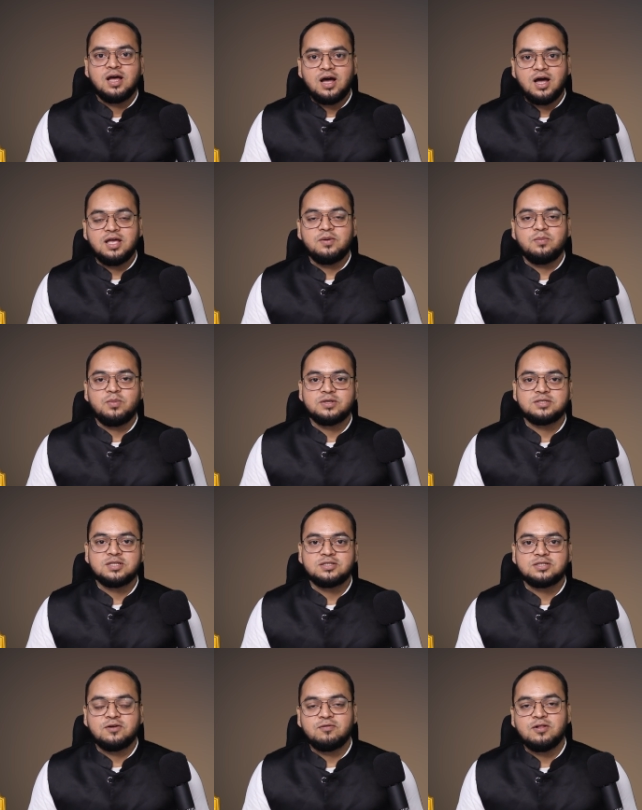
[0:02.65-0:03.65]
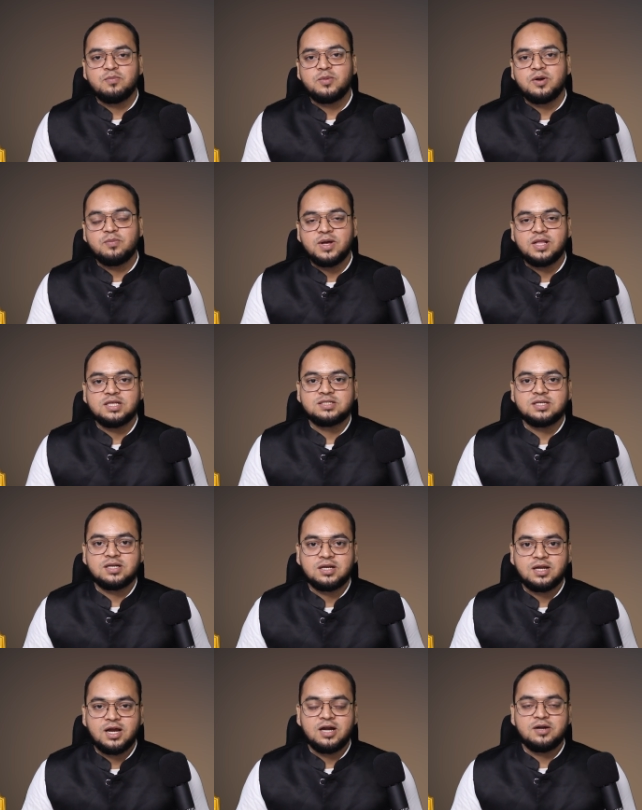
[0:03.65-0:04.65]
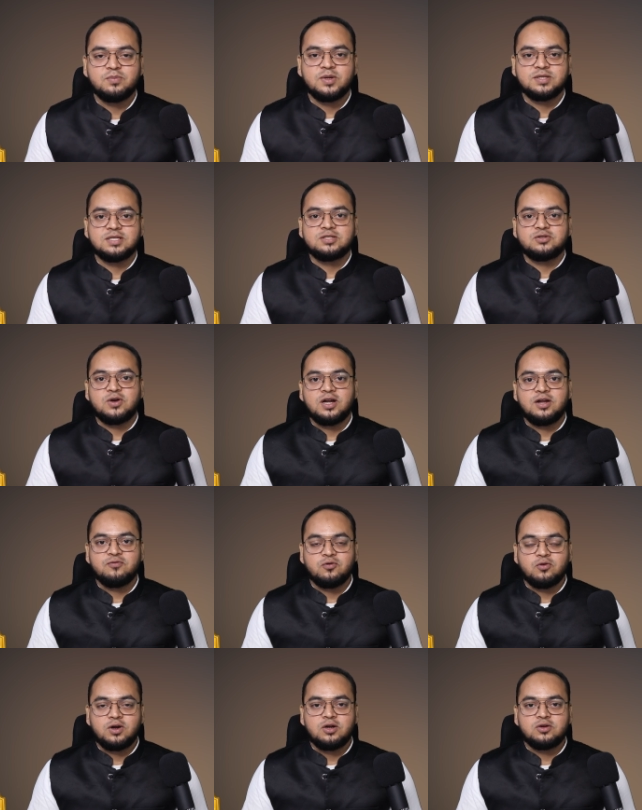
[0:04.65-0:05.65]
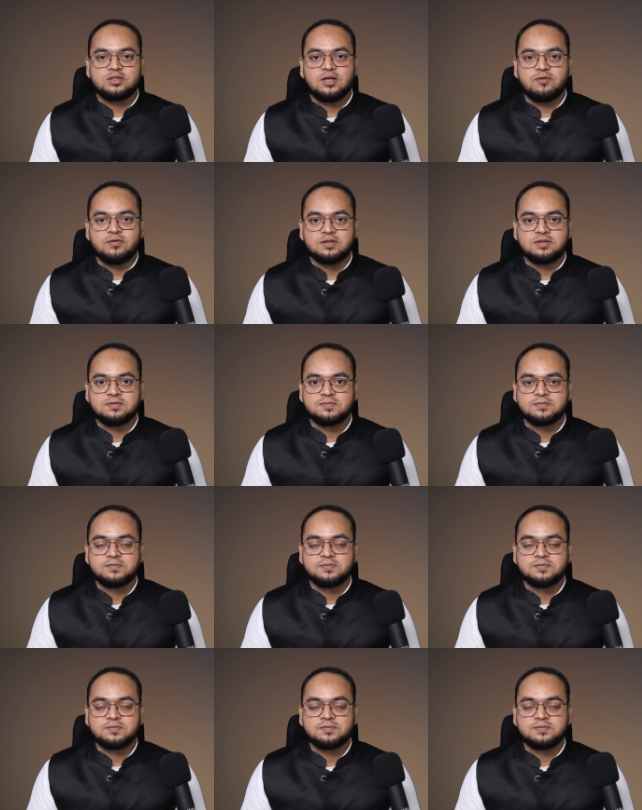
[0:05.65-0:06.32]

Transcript: I am Business Development Manager at Message twenty-four into seven.